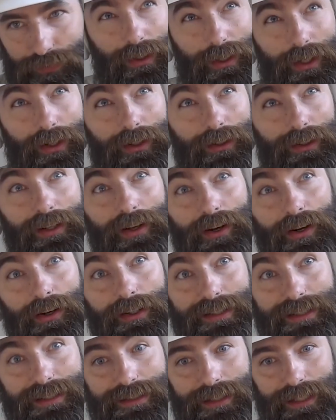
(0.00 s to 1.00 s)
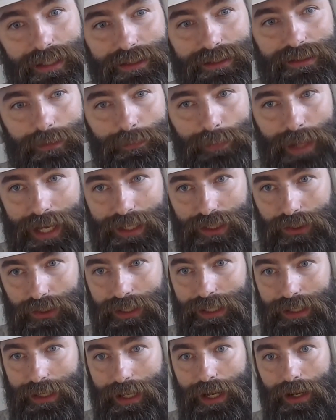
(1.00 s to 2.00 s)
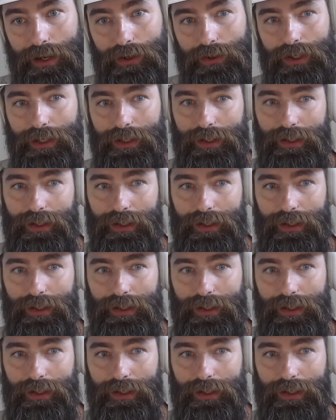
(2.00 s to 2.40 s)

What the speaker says: currently on our sixth batch right now.